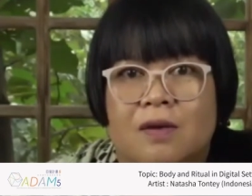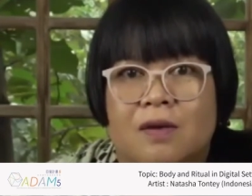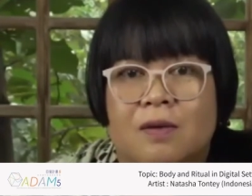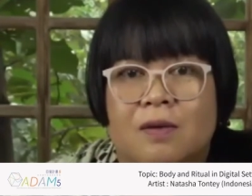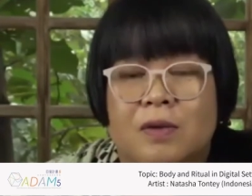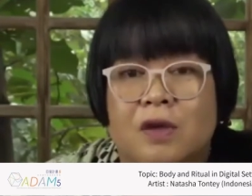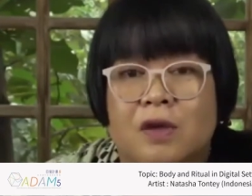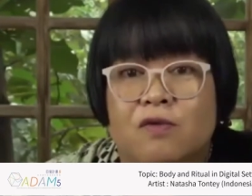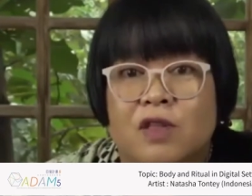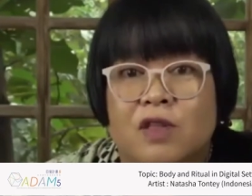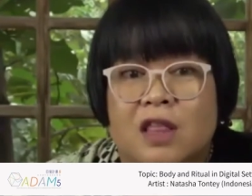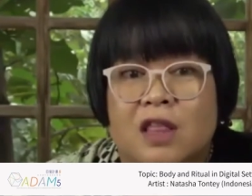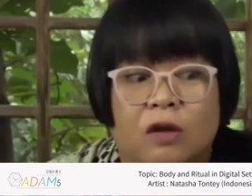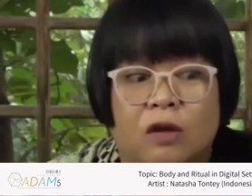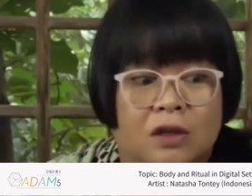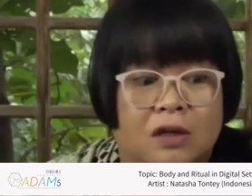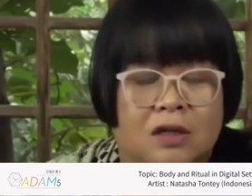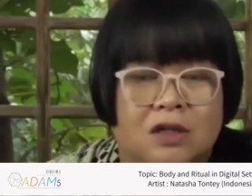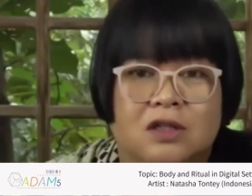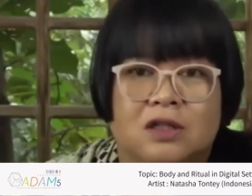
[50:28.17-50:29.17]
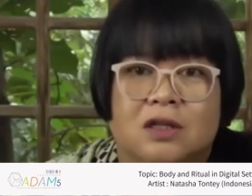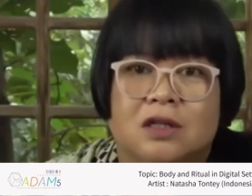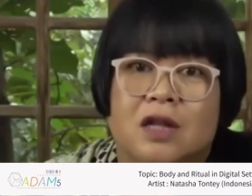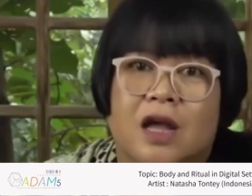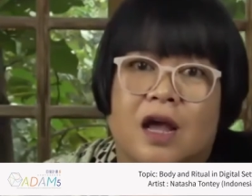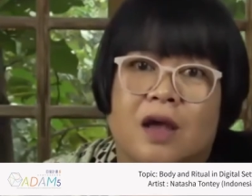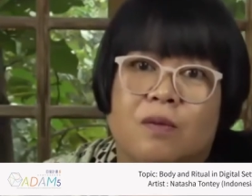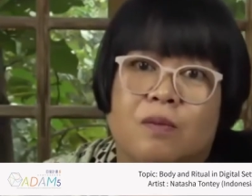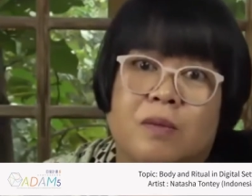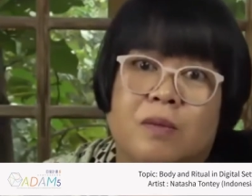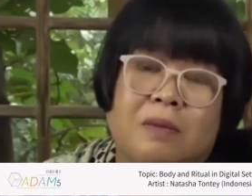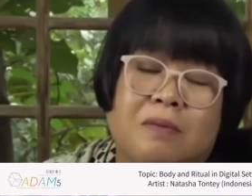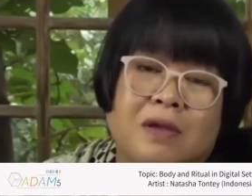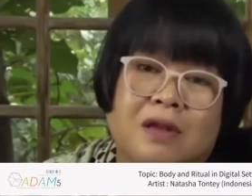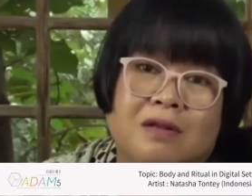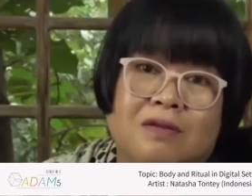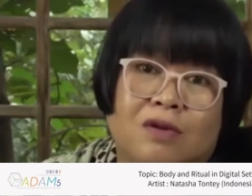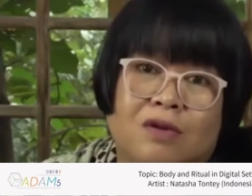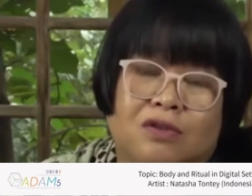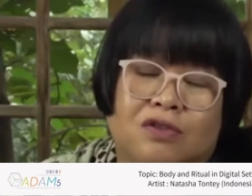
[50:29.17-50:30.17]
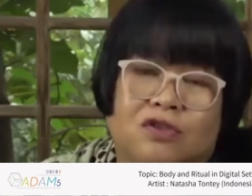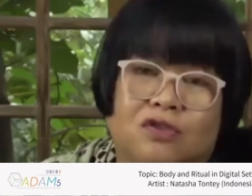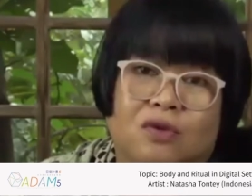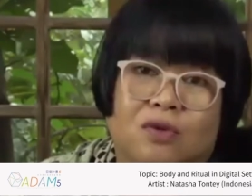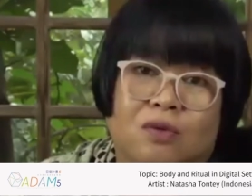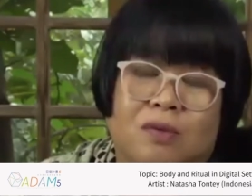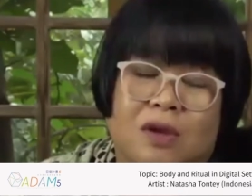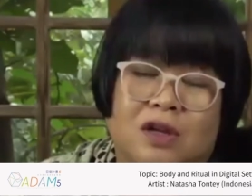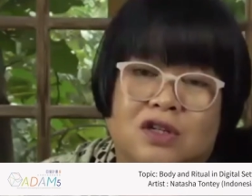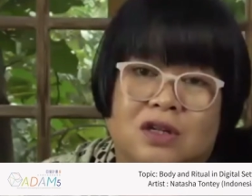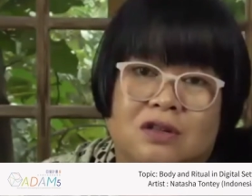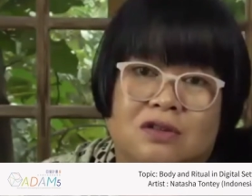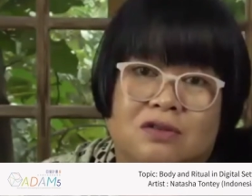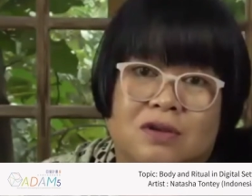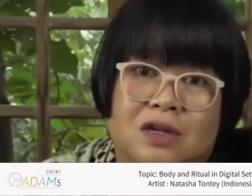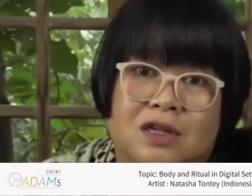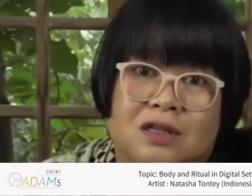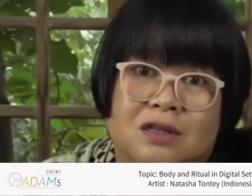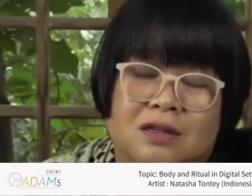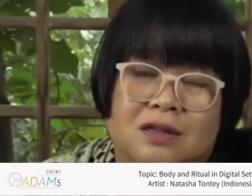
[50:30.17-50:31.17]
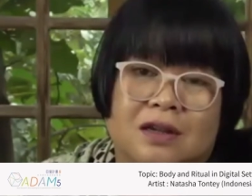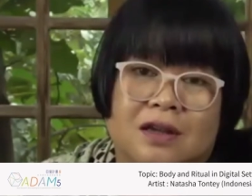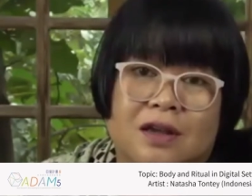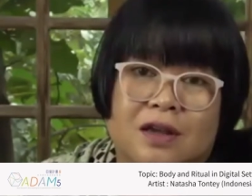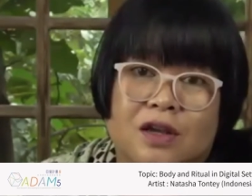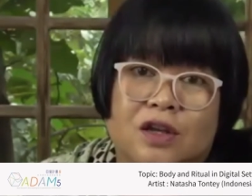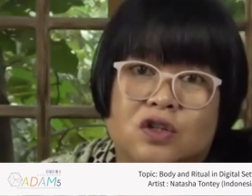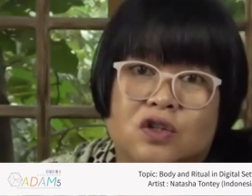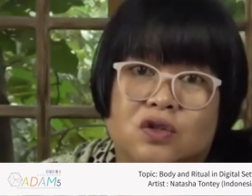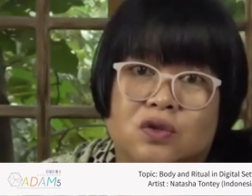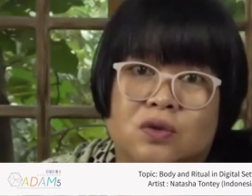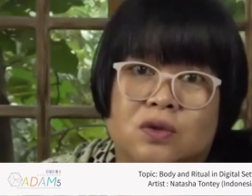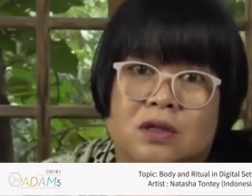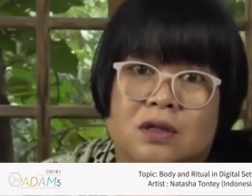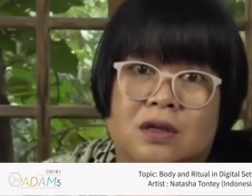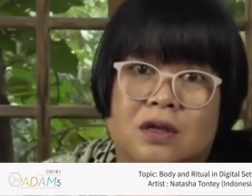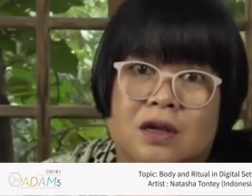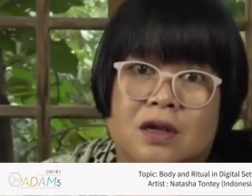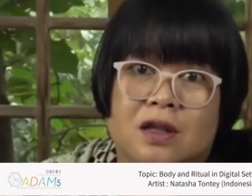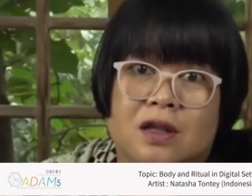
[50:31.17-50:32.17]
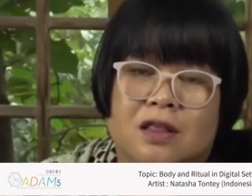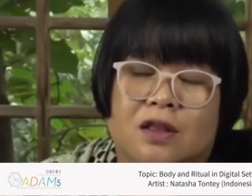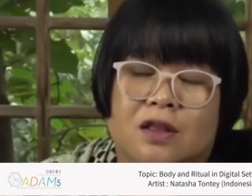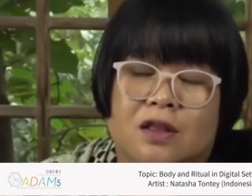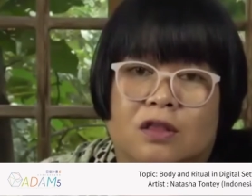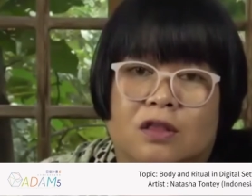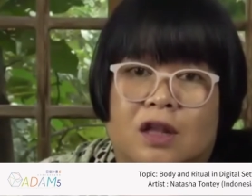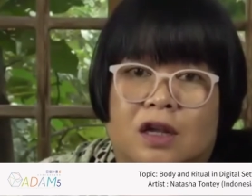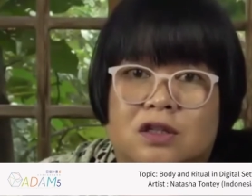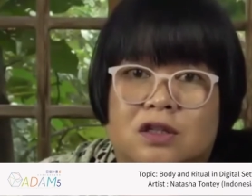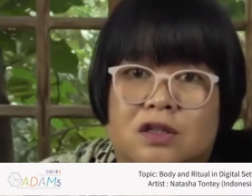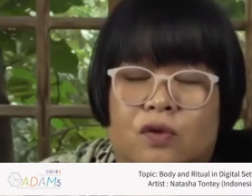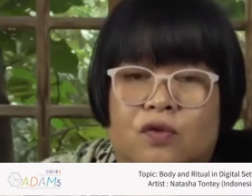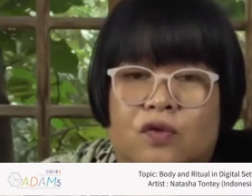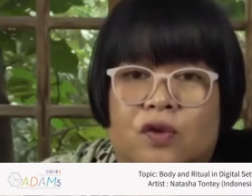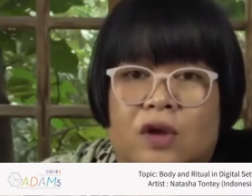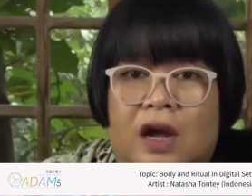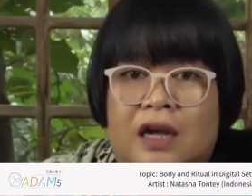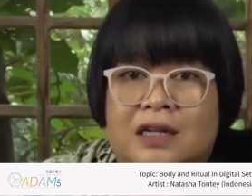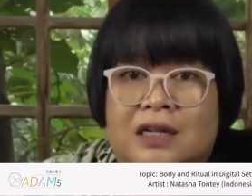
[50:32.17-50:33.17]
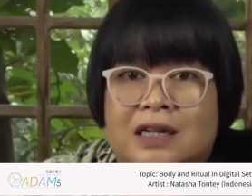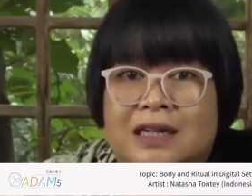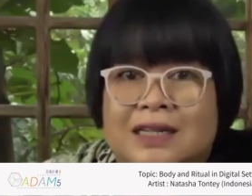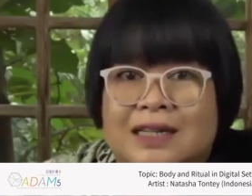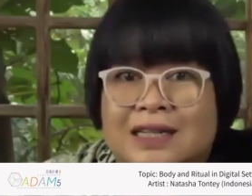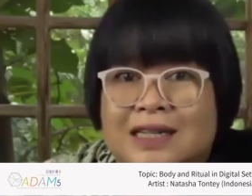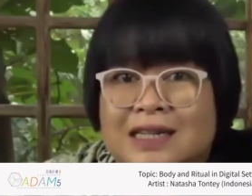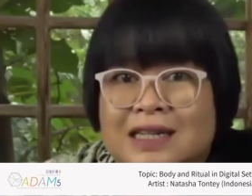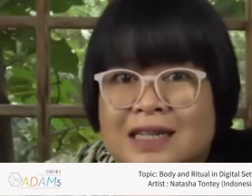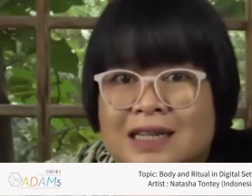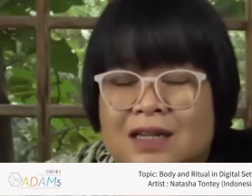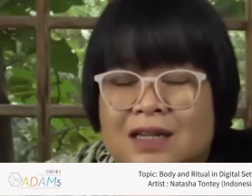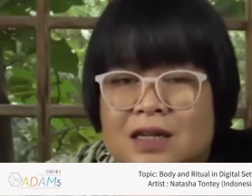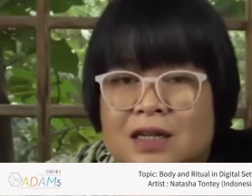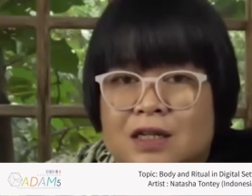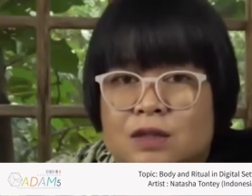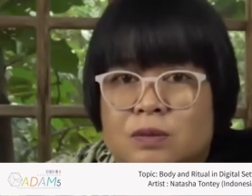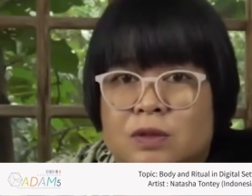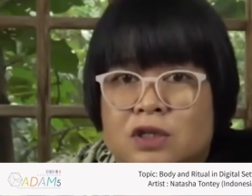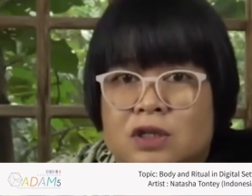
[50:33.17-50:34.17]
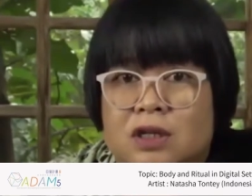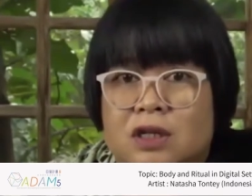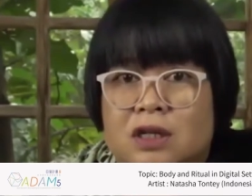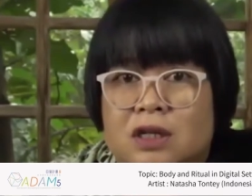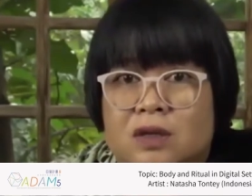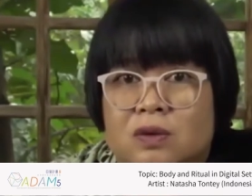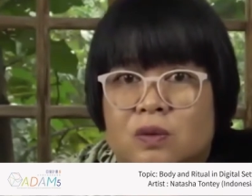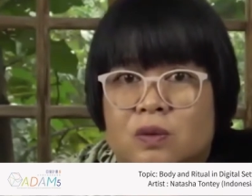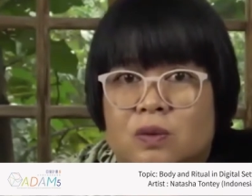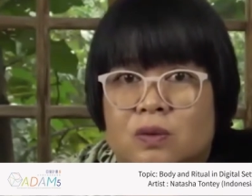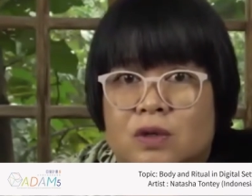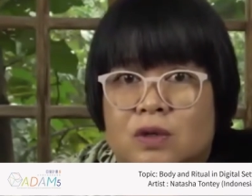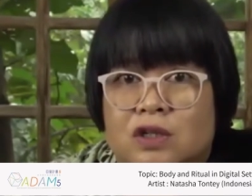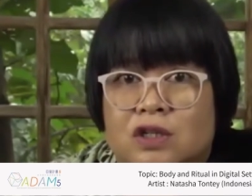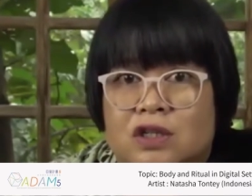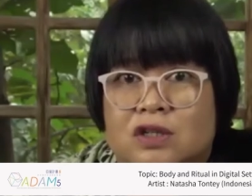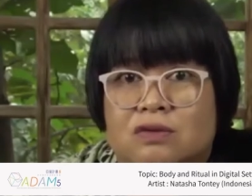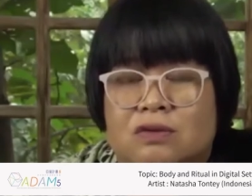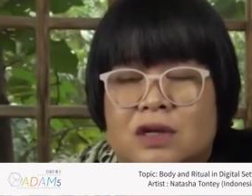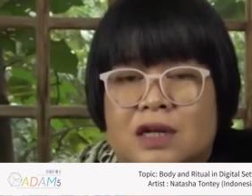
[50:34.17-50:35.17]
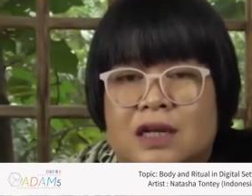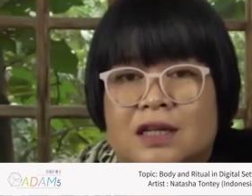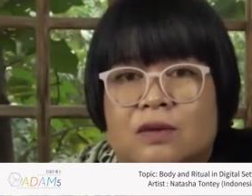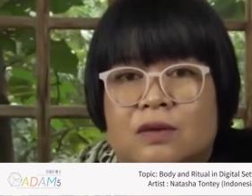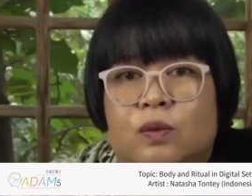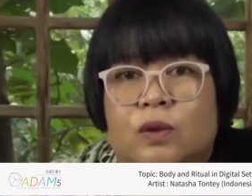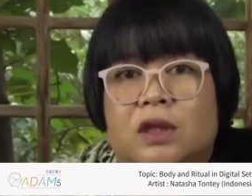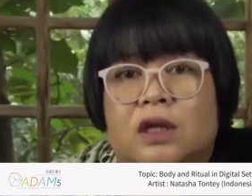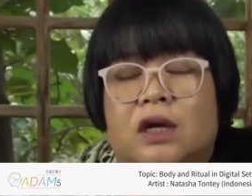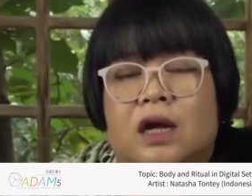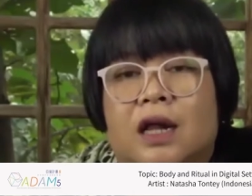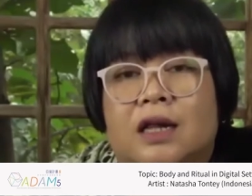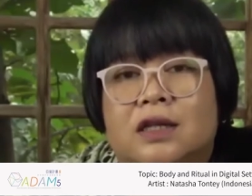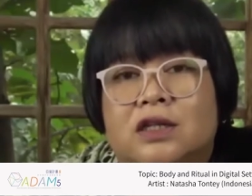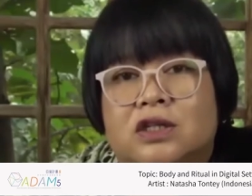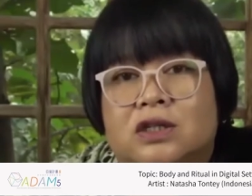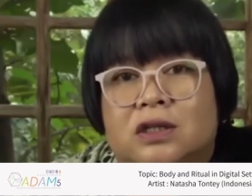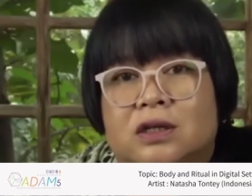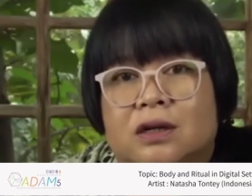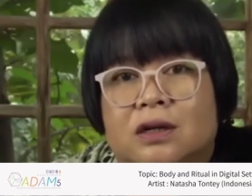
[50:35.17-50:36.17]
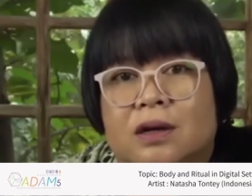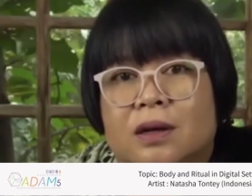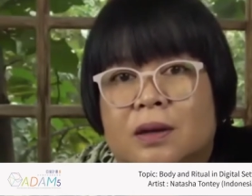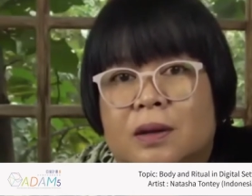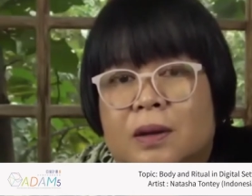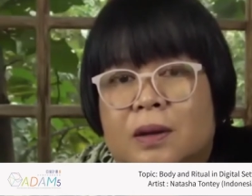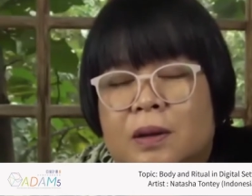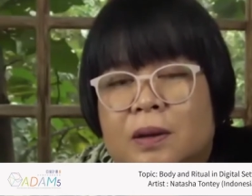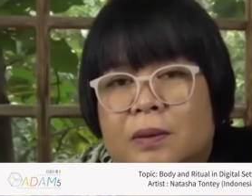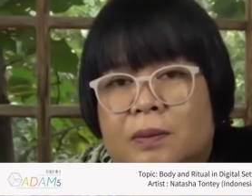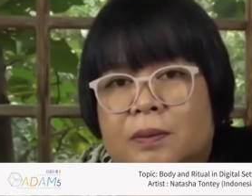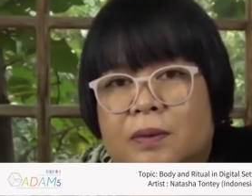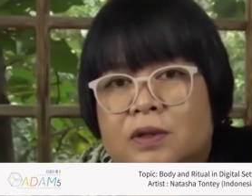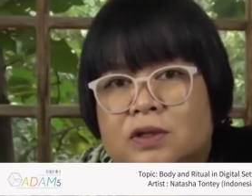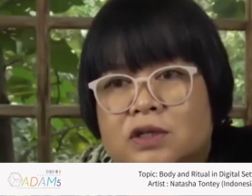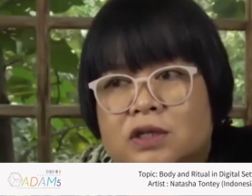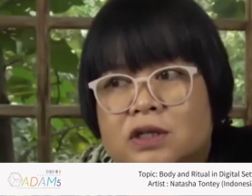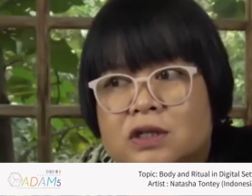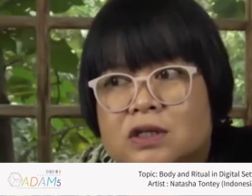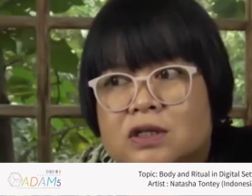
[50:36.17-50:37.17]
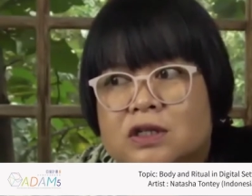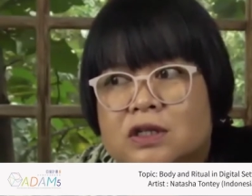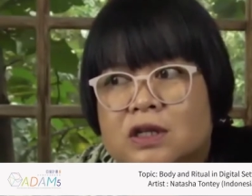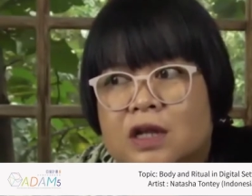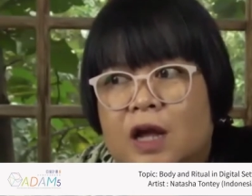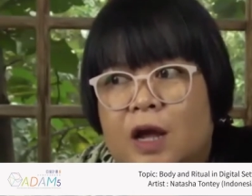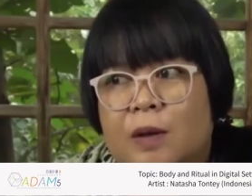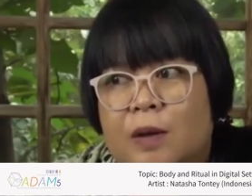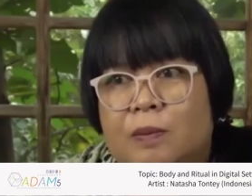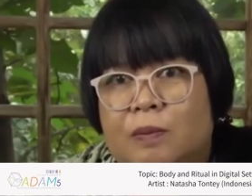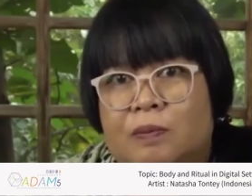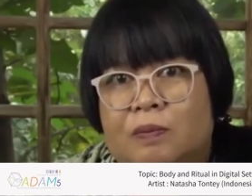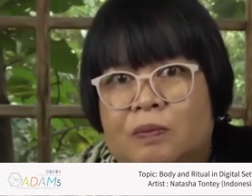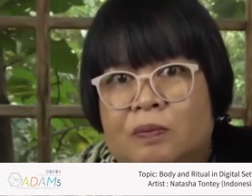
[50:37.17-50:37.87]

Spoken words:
without the distance, I may be not so much interested into the context of identity, especially which is related with the culture. But since I'm